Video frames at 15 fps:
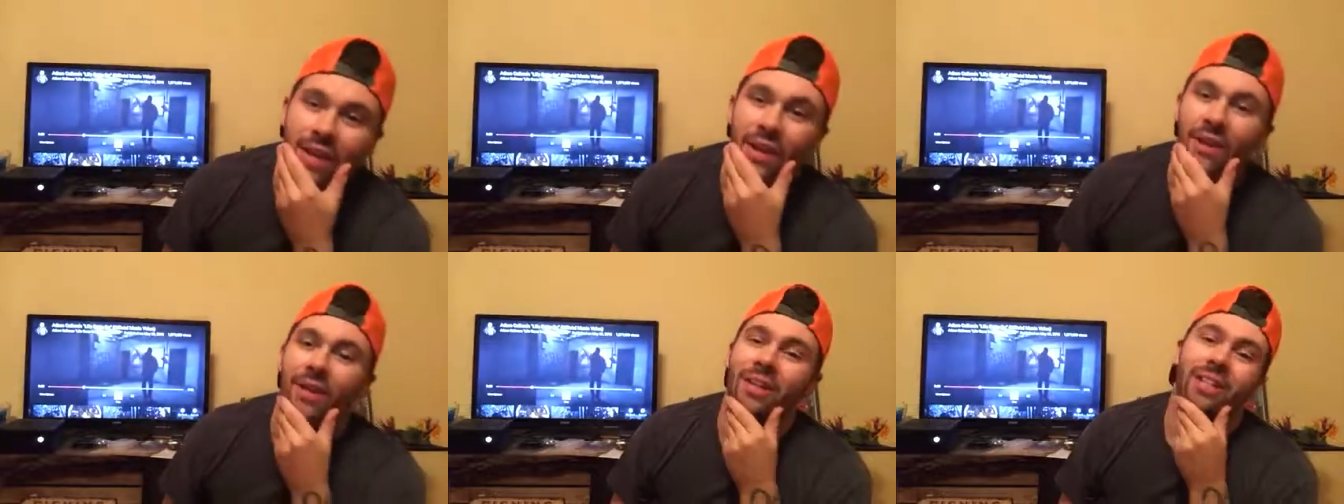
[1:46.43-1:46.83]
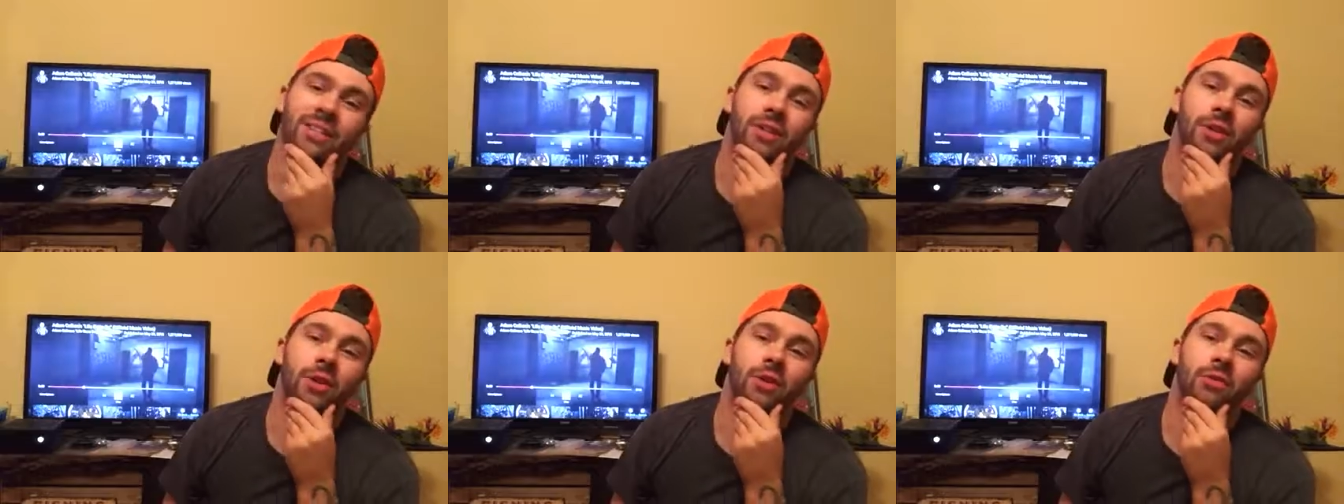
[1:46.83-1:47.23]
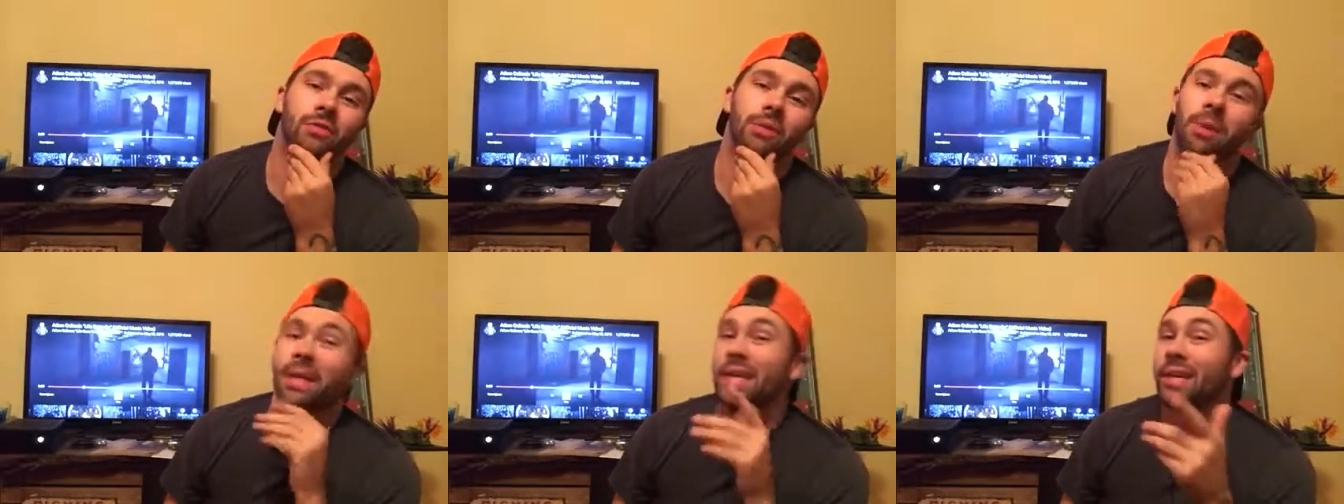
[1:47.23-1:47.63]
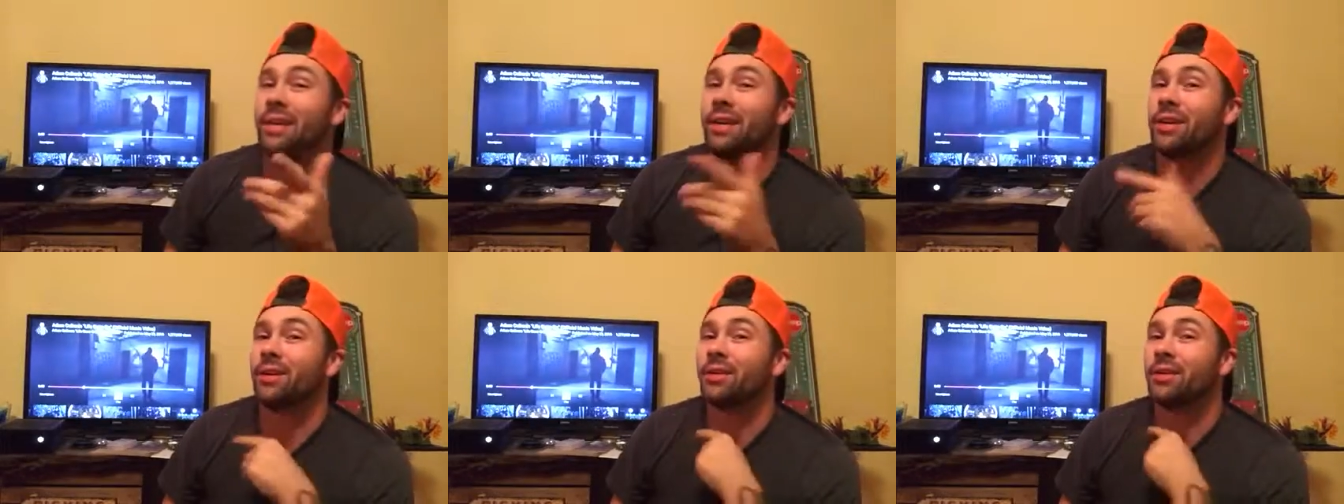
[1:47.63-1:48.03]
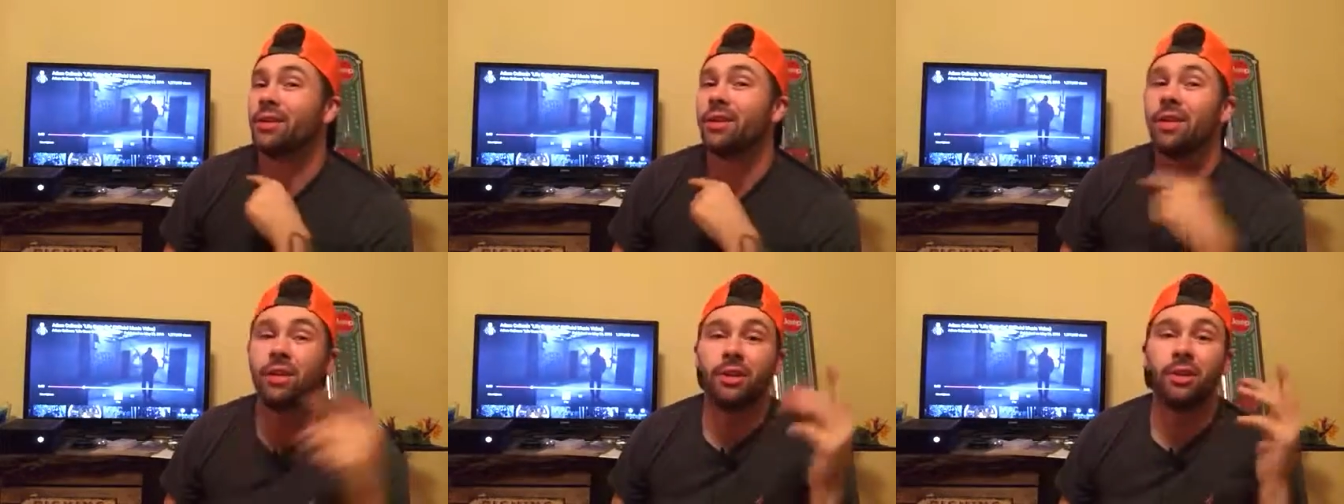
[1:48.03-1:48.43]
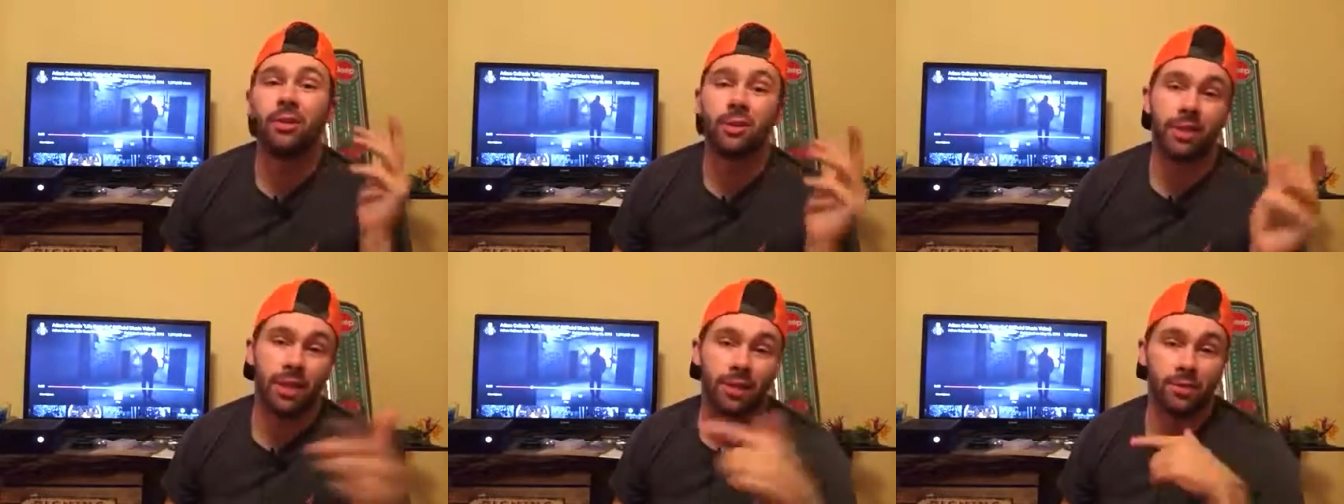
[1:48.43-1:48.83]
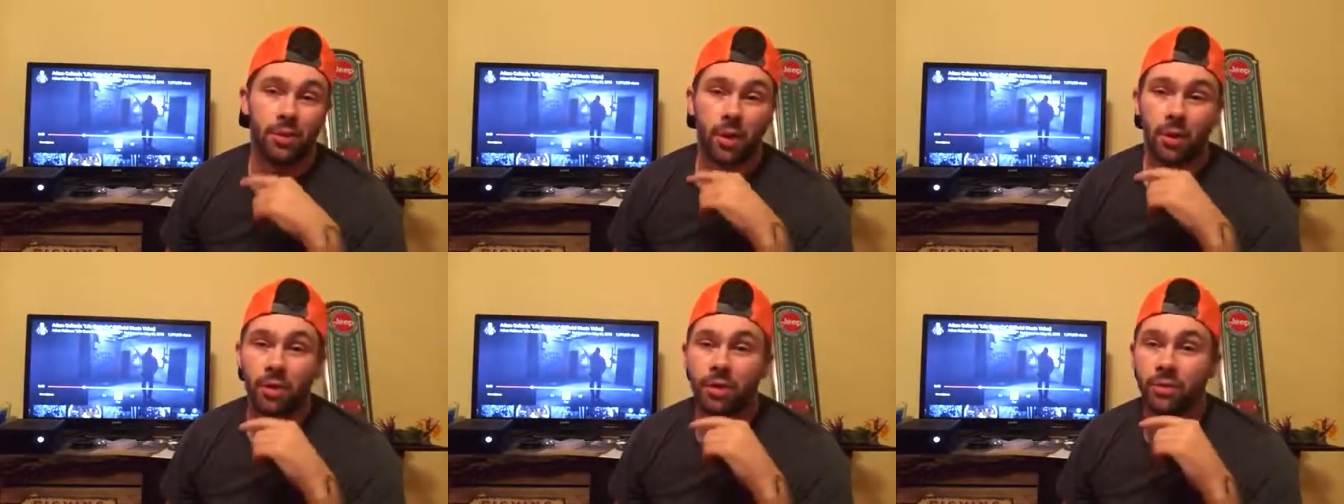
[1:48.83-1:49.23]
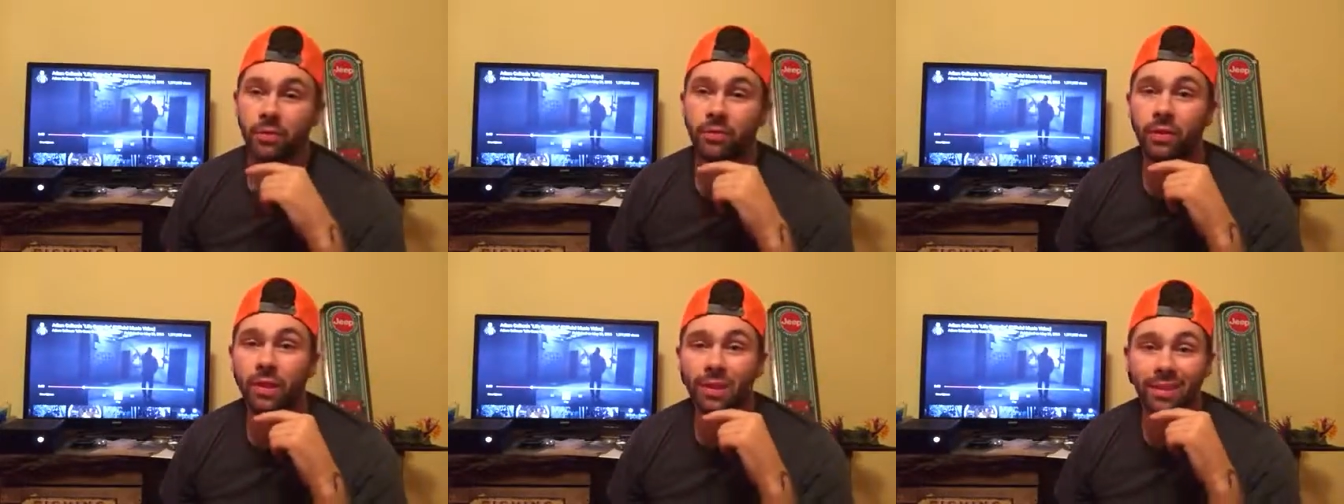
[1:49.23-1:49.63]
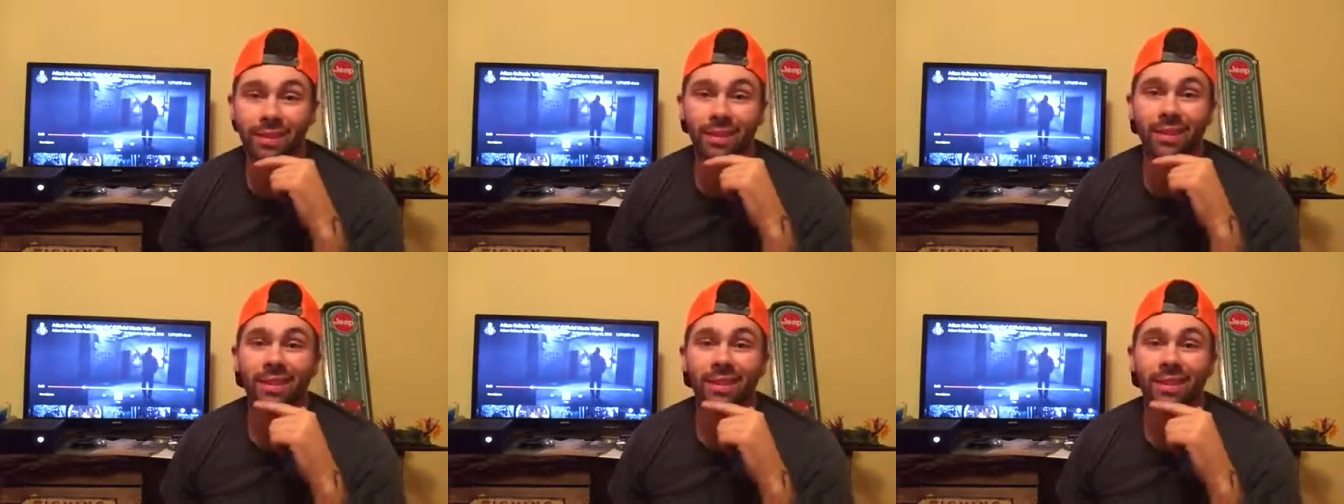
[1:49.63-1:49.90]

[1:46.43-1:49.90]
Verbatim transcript: All right. So from the get go, dude sounds hard as fuck.